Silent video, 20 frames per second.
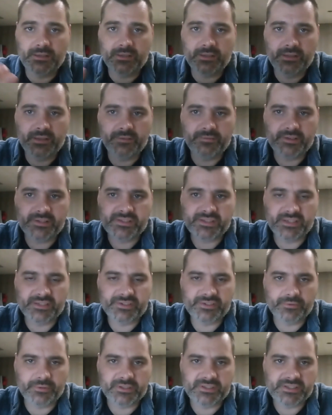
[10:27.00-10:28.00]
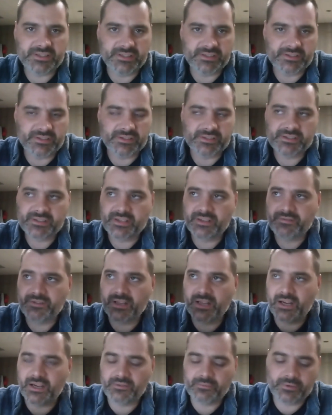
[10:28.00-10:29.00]
give to Caesar what's Caesar's, give to
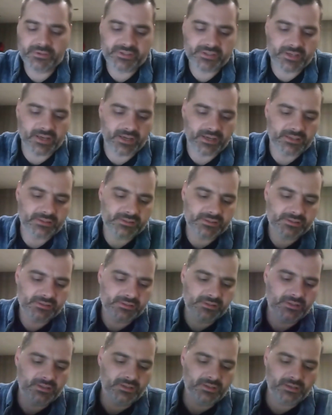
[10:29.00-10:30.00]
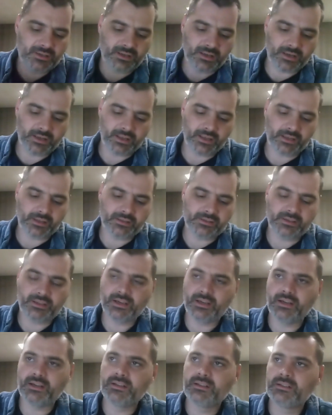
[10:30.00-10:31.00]
God what's God's. And
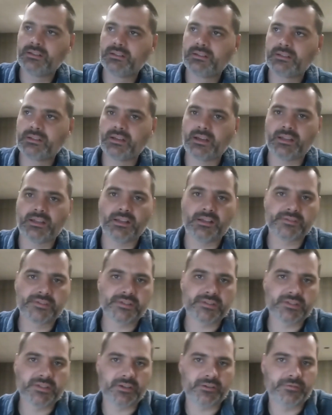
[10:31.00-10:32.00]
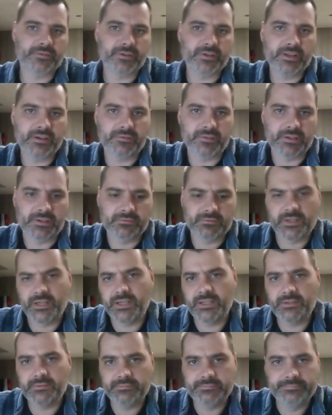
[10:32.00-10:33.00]
God loves a cheerful giver,
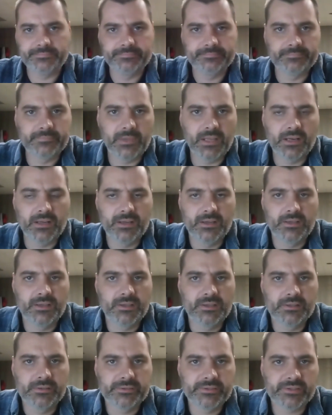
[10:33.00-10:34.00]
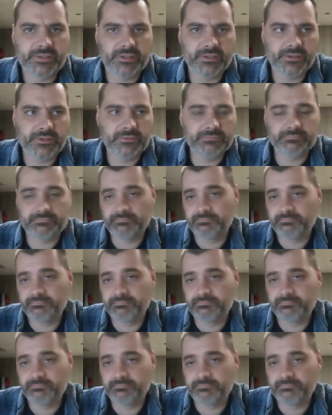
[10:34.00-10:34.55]
right? So,